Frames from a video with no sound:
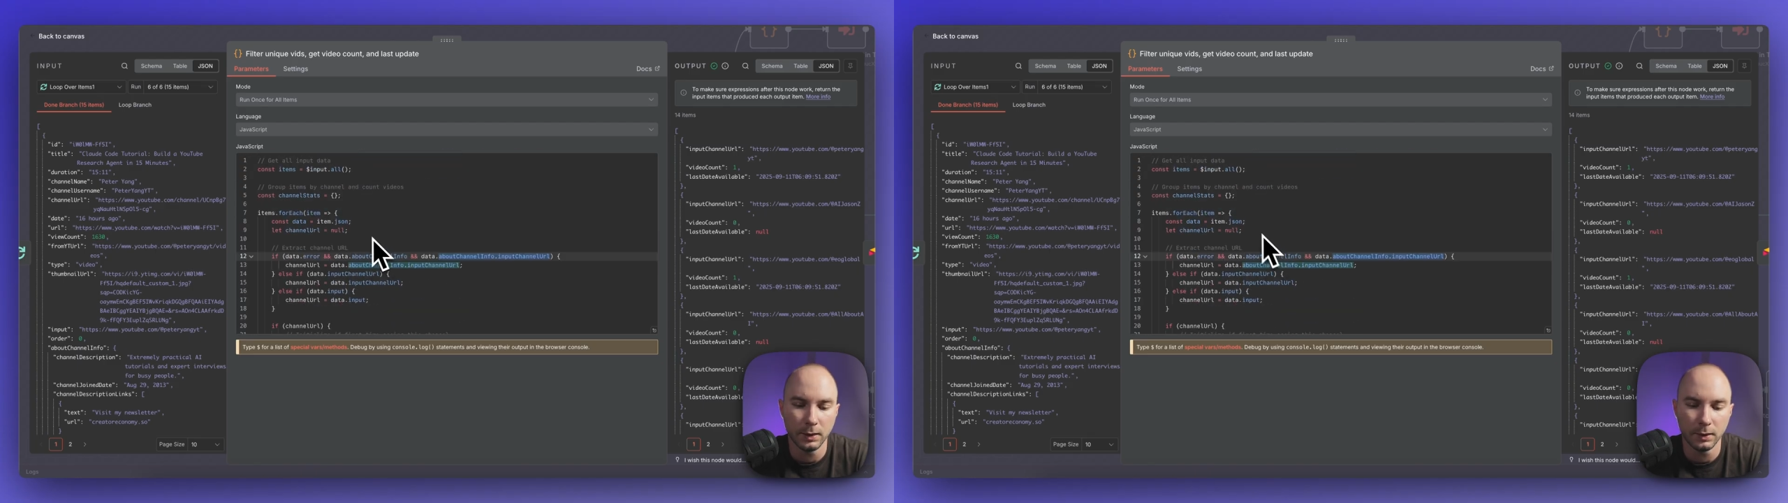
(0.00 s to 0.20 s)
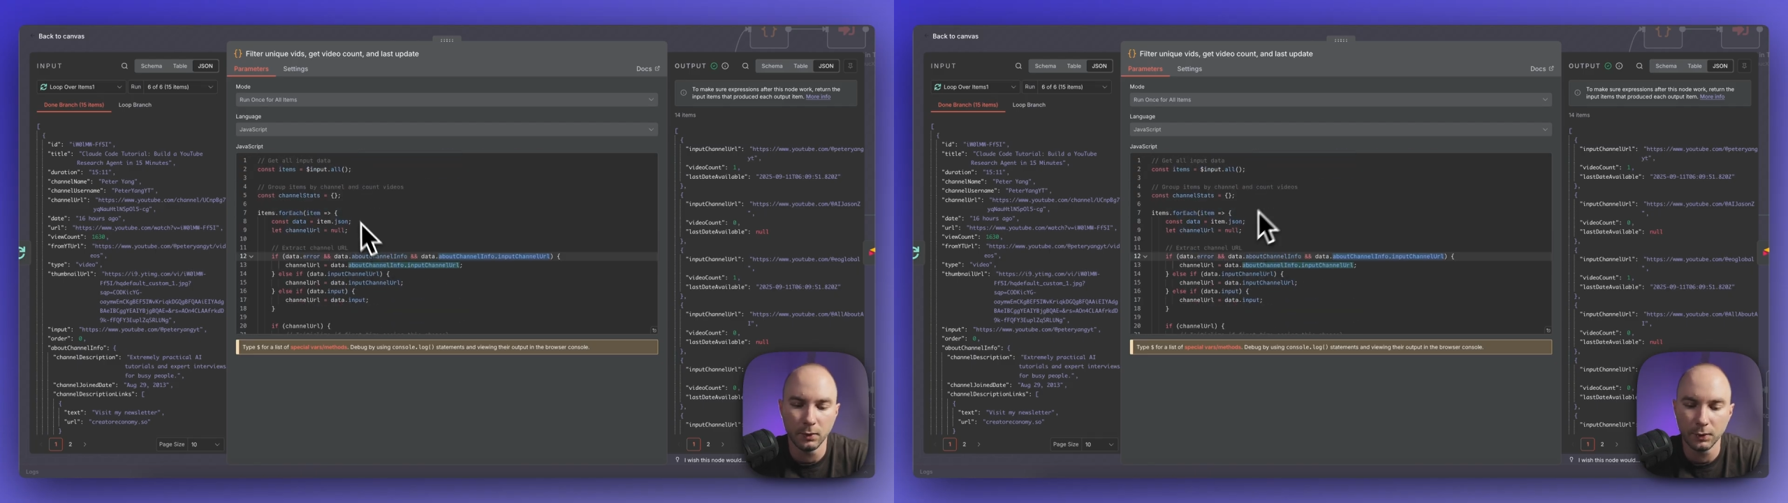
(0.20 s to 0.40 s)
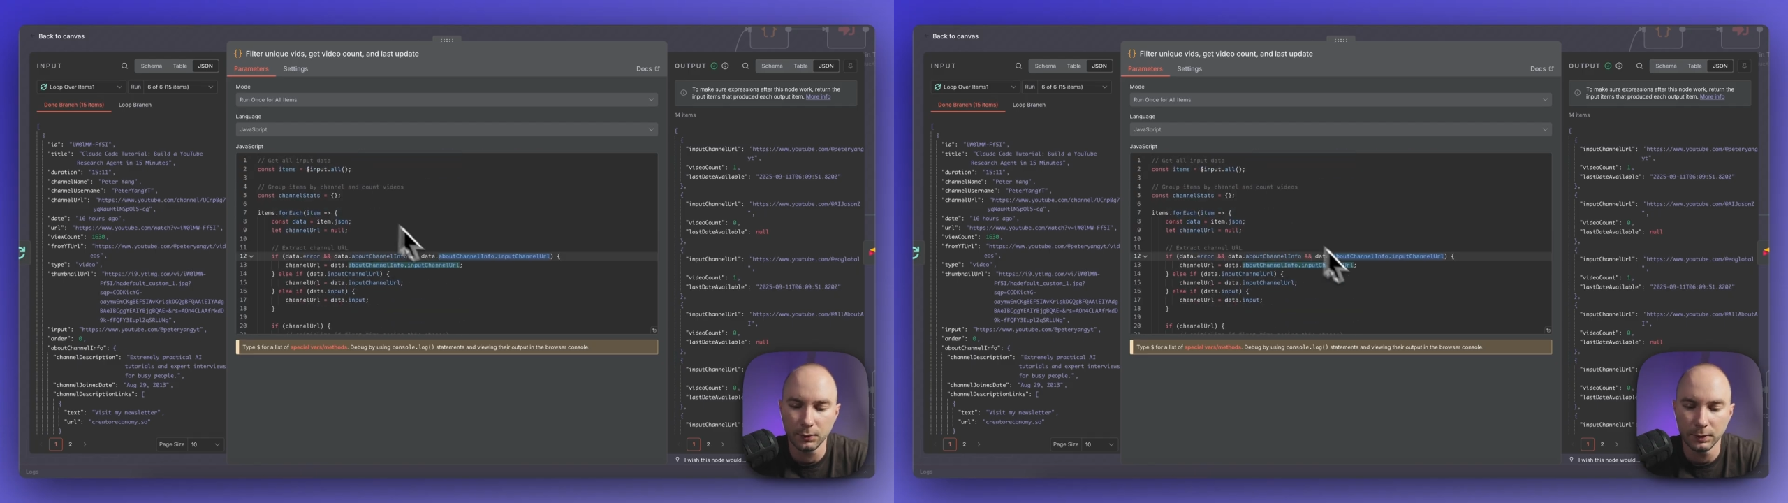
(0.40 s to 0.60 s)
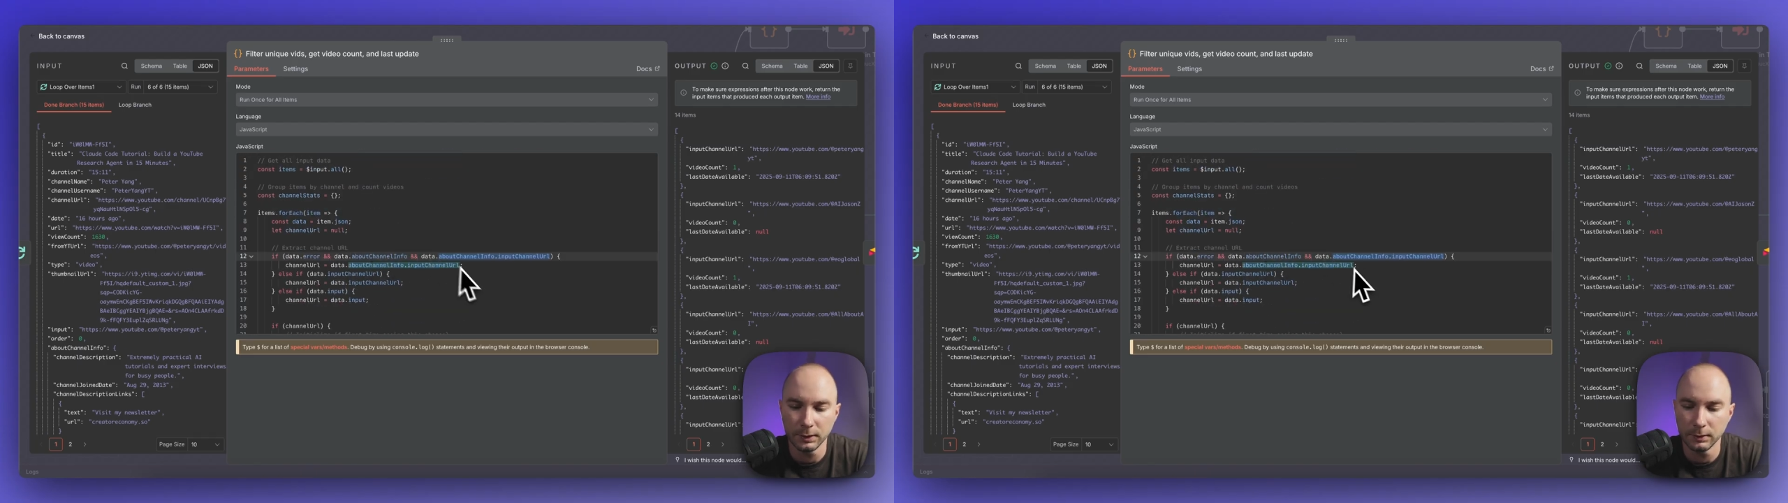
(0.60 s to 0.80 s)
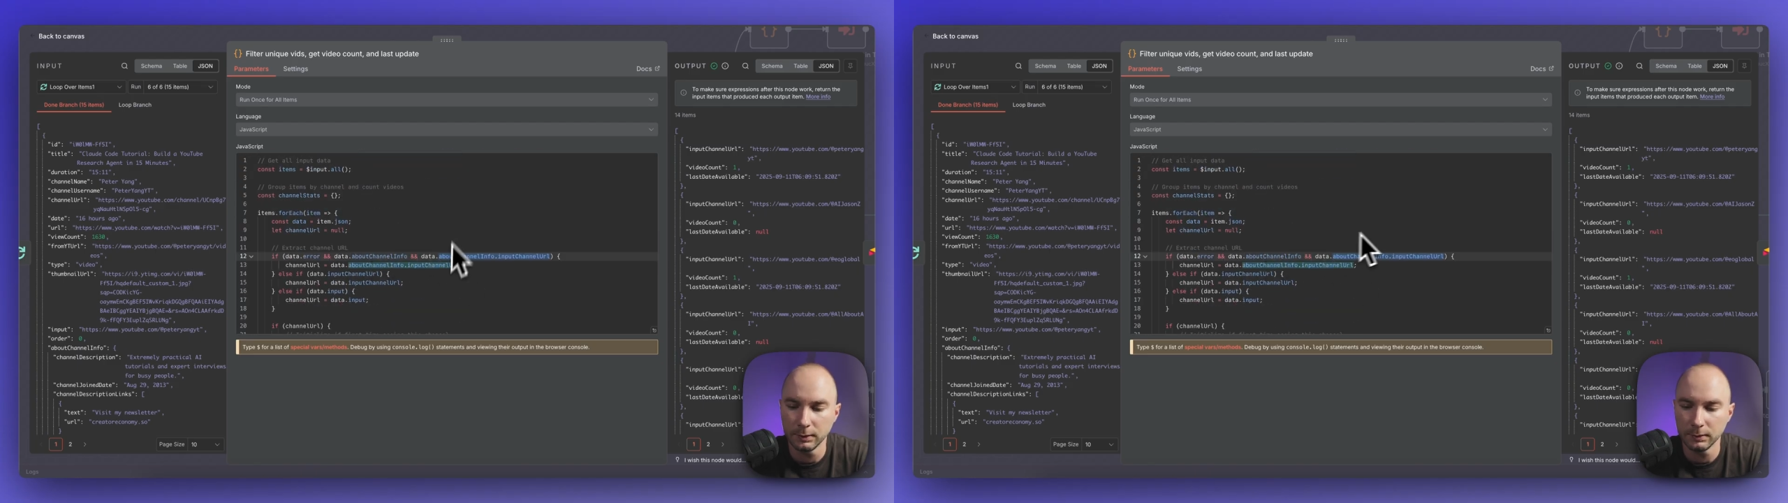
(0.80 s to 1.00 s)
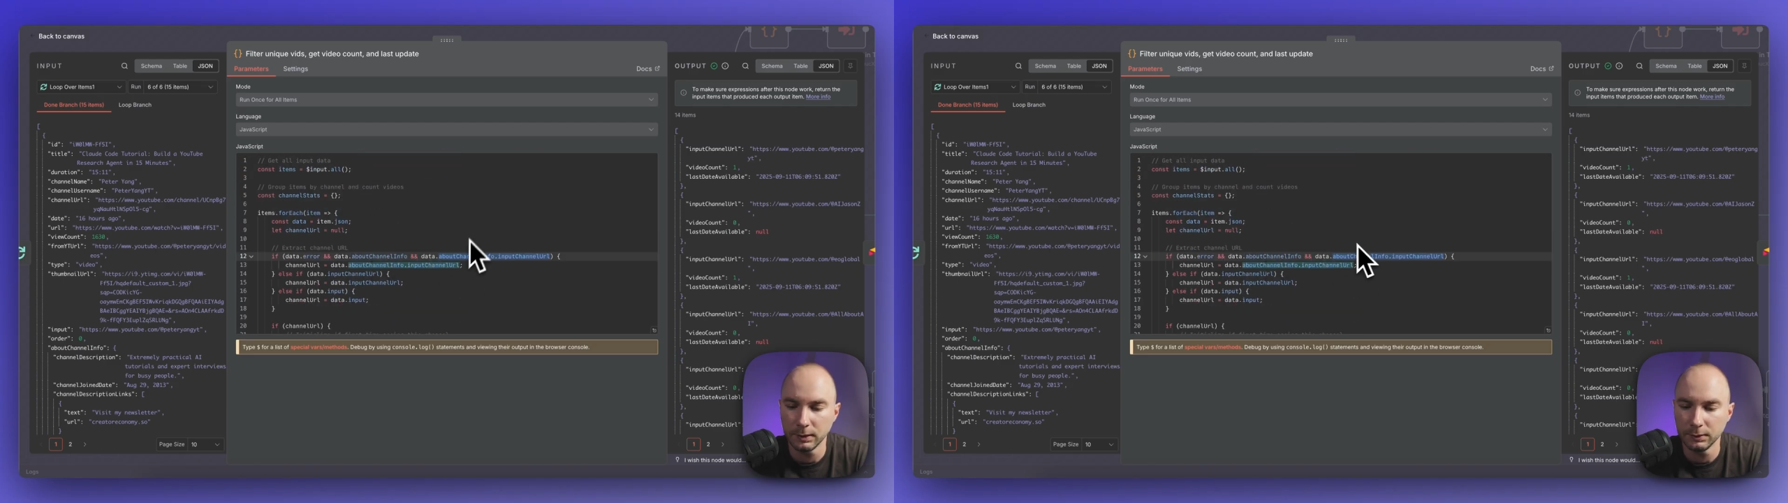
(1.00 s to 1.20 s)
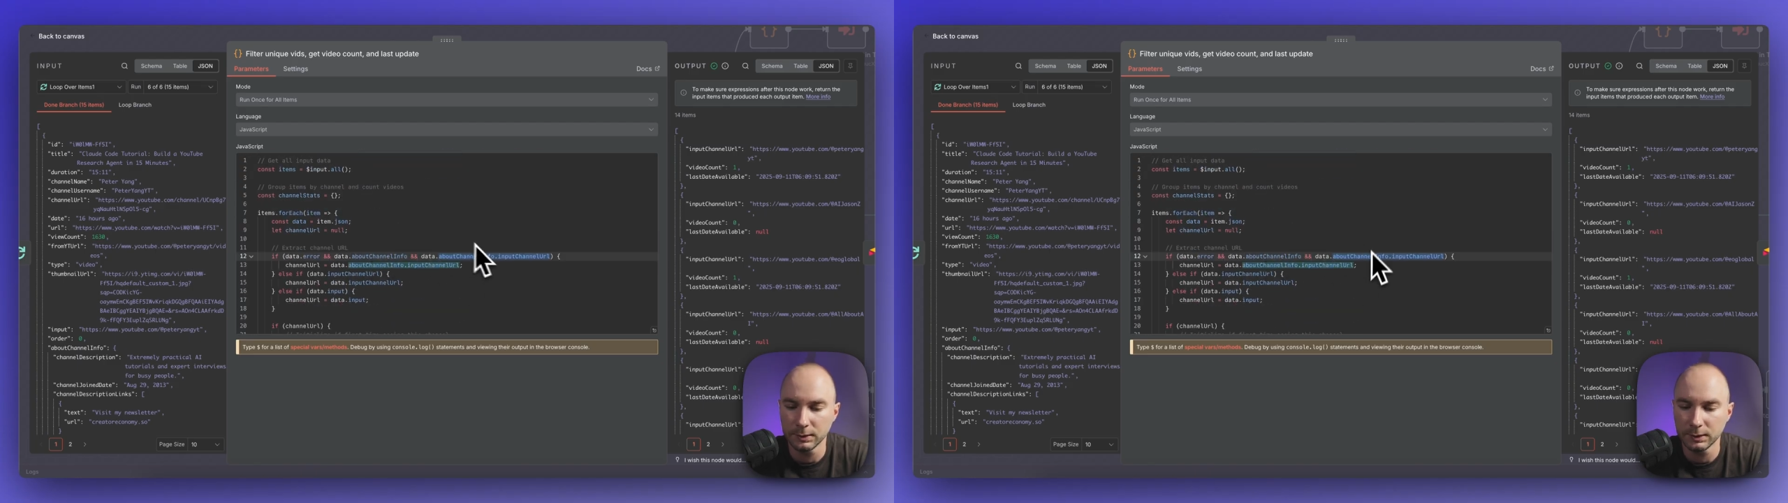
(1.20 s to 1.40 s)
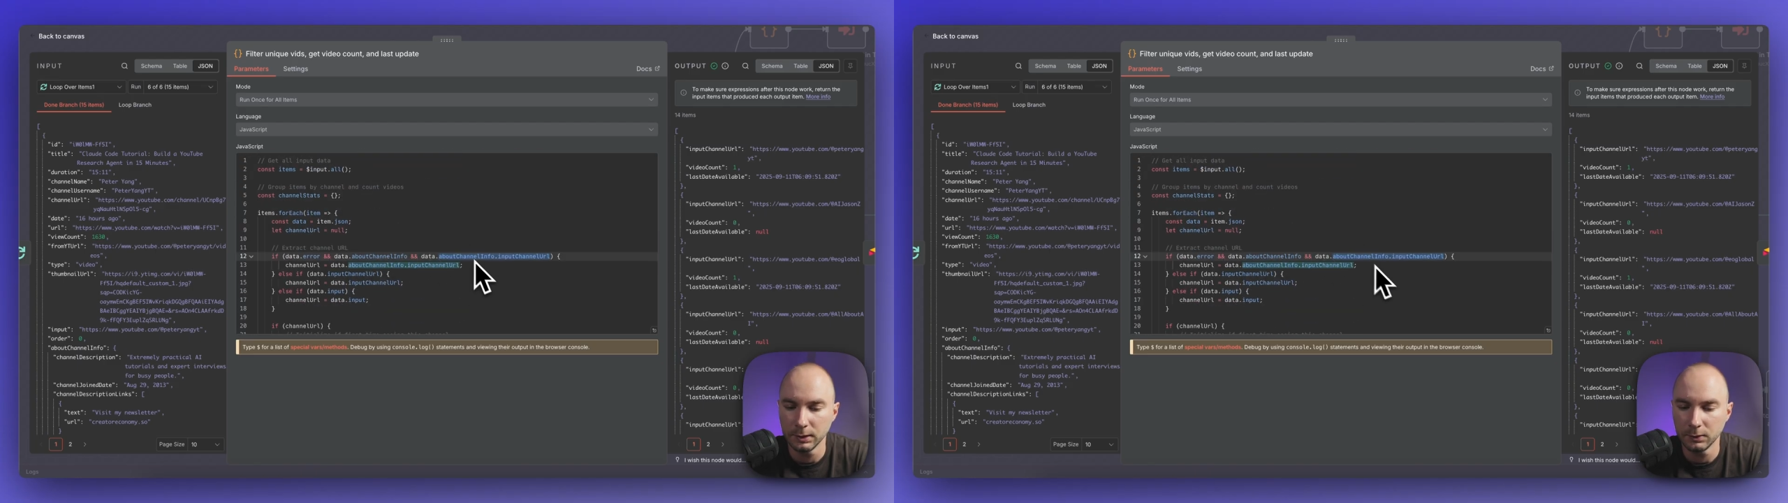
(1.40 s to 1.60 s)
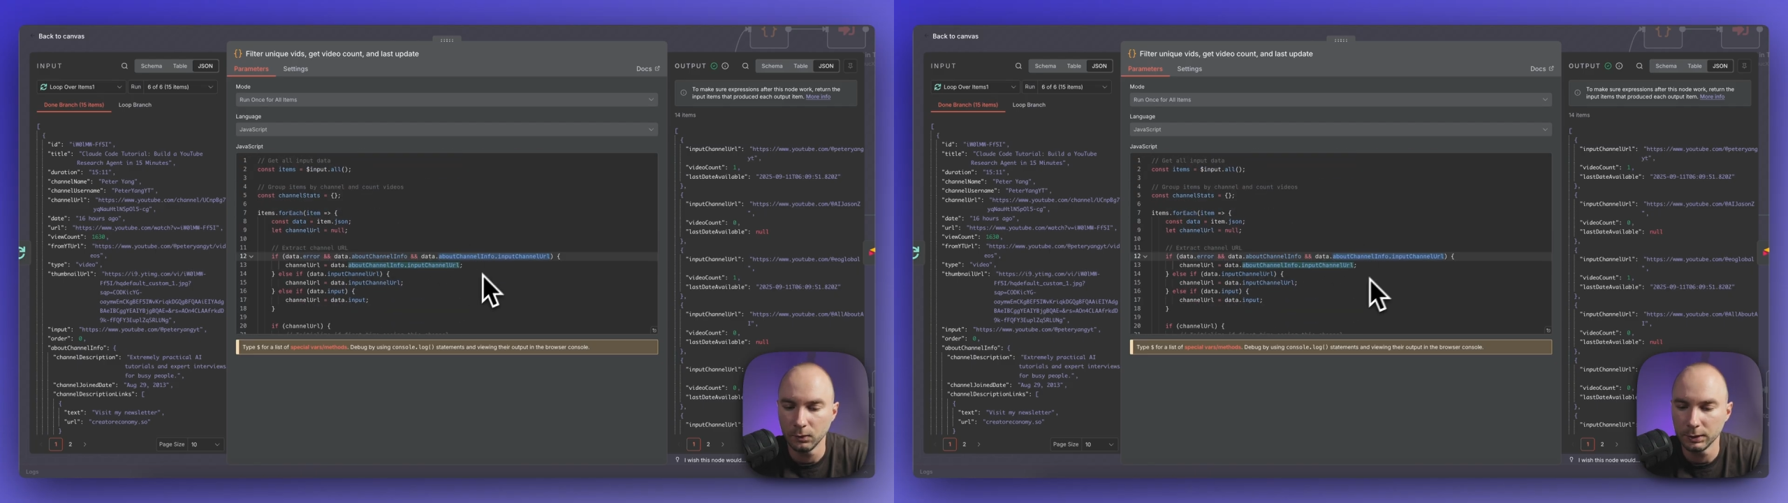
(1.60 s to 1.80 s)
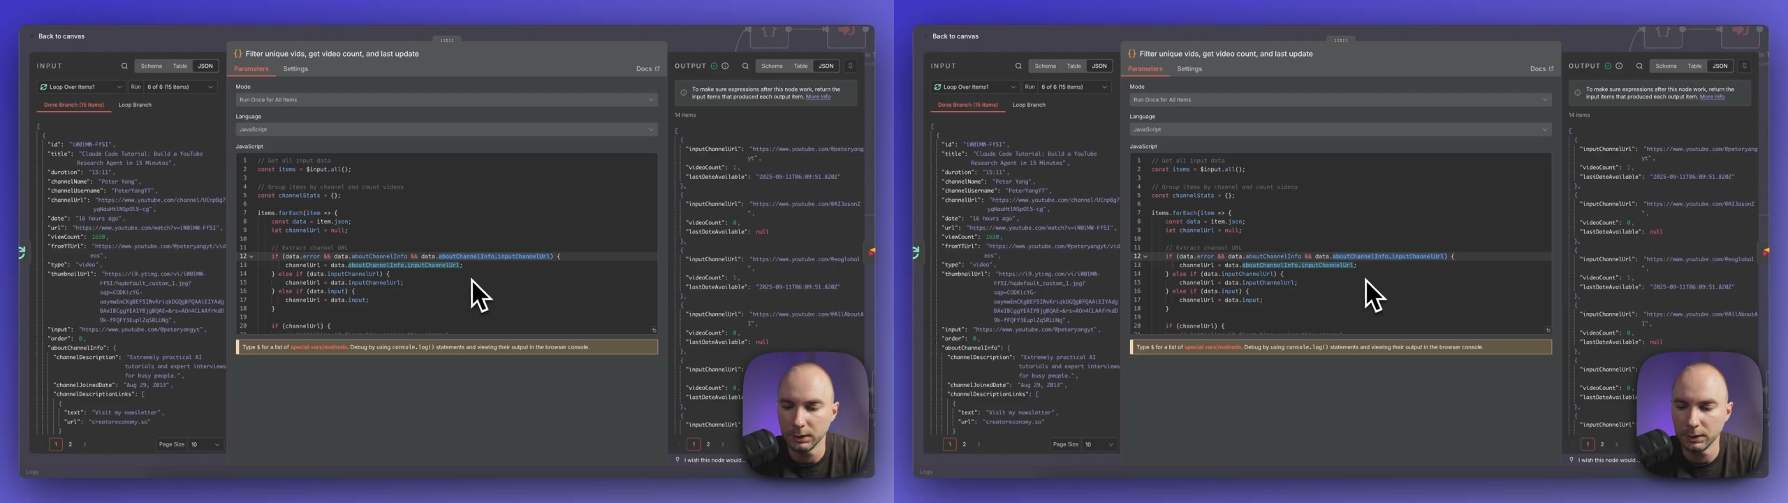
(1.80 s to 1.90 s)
go through it and understand what it